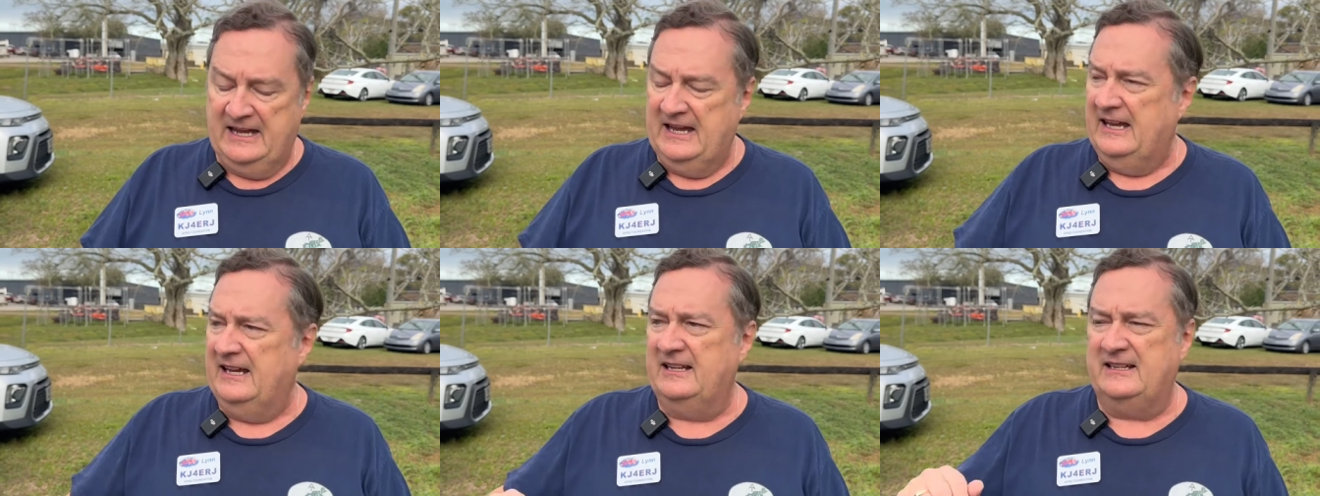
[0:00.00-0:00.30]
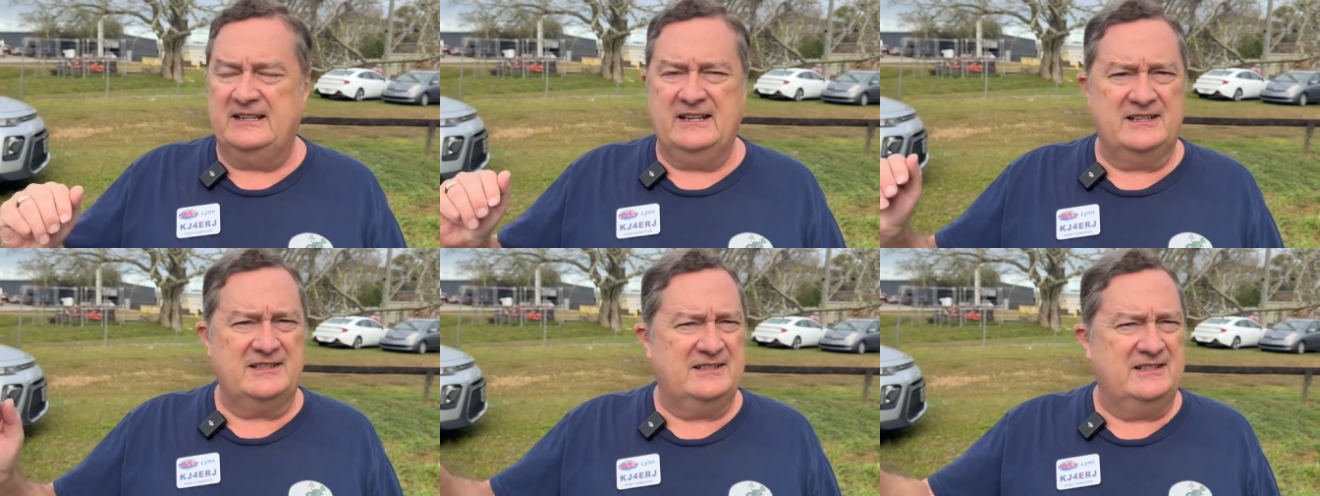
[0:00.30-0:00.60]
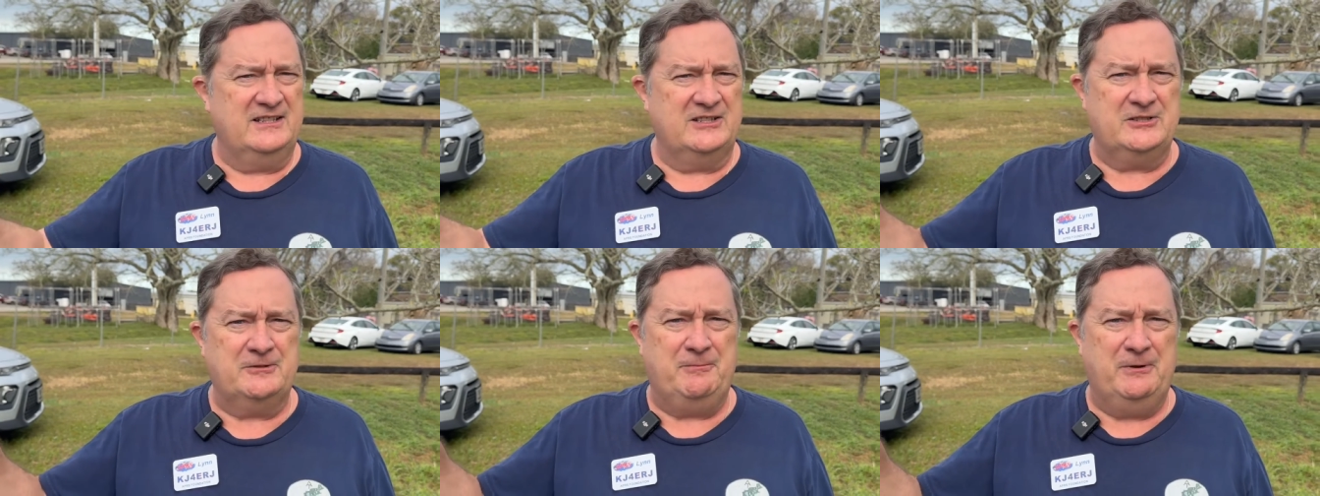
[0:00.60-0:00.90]
It does
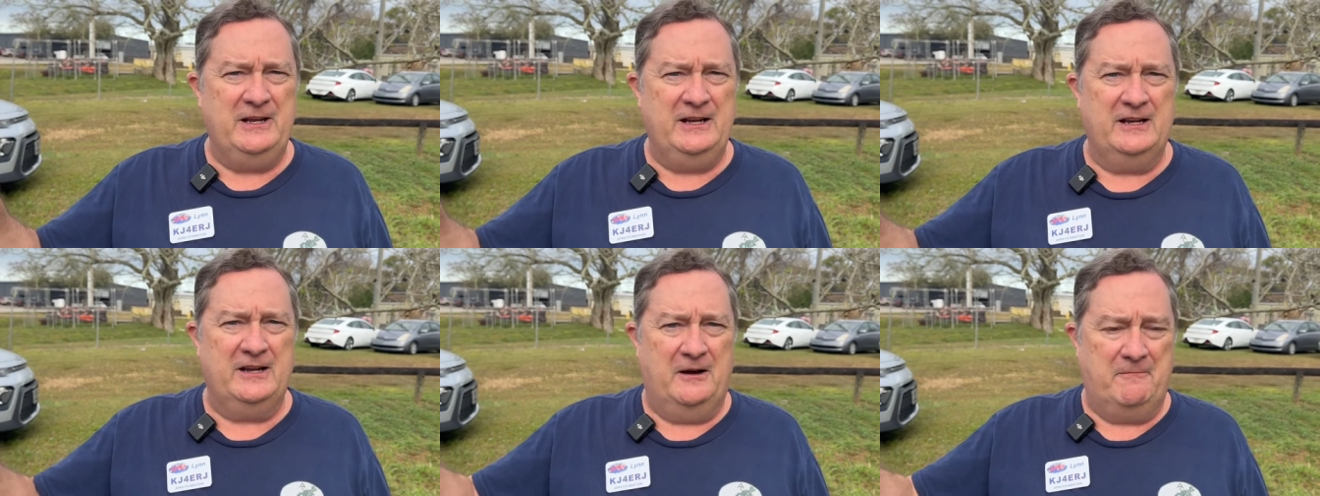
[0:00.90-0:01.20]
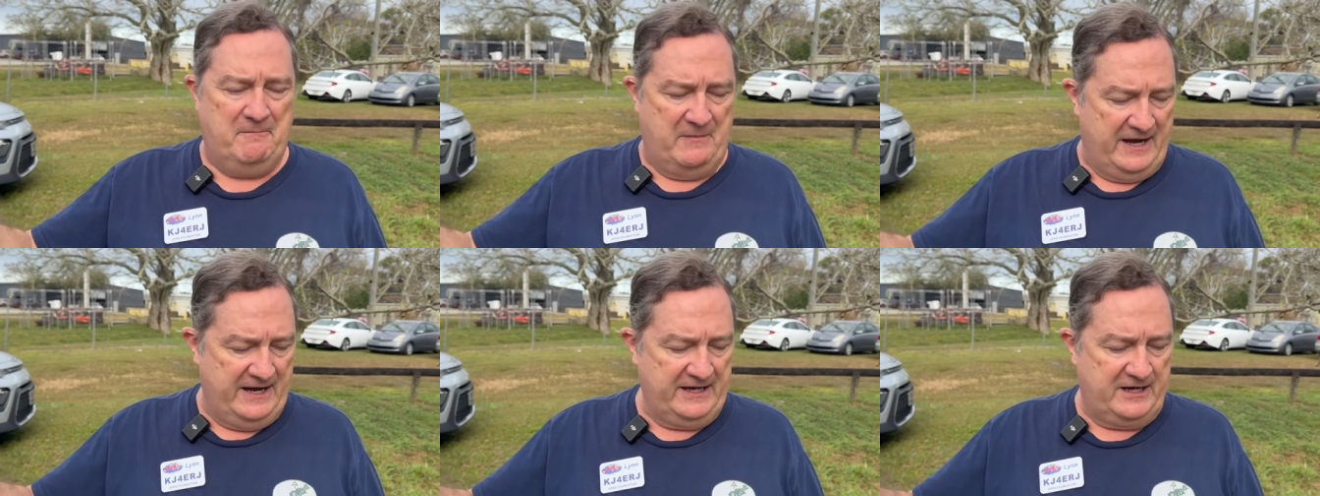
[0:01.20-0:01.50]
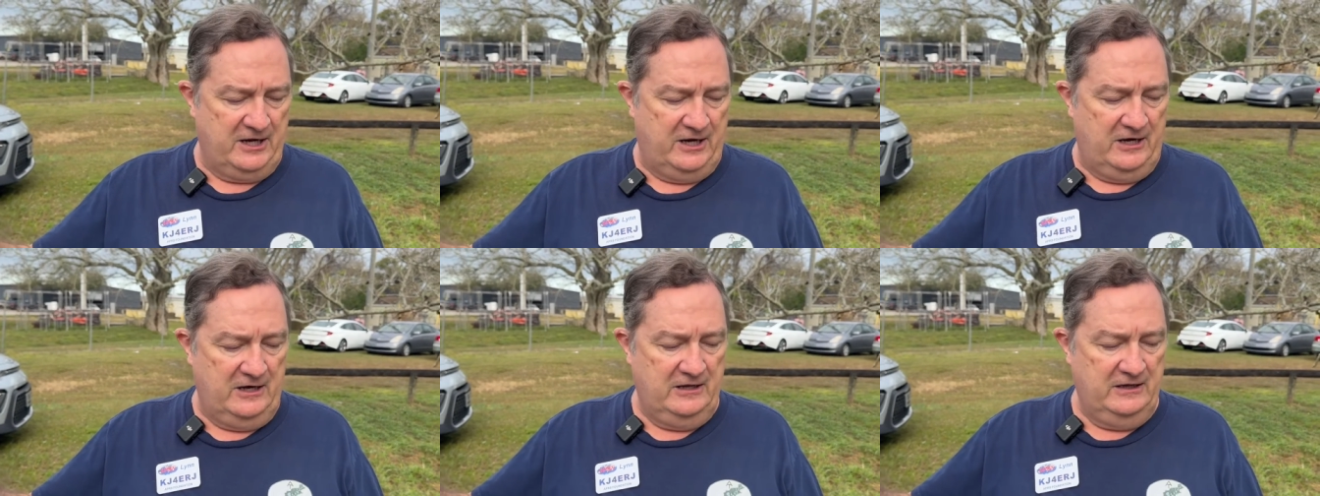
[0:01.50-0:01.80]
digipeating on my
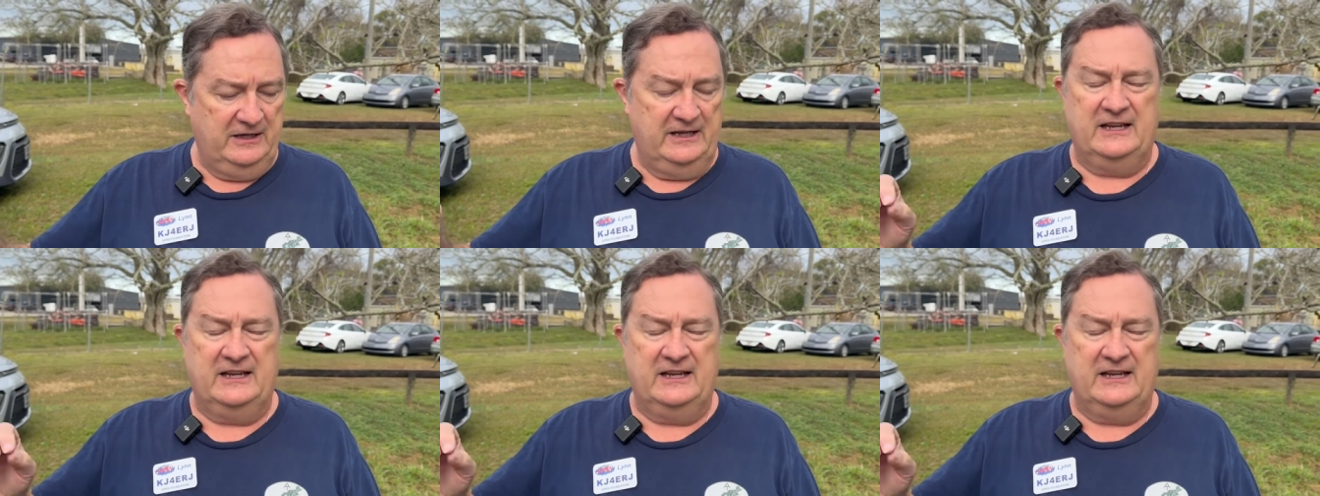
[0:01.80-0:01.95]
call,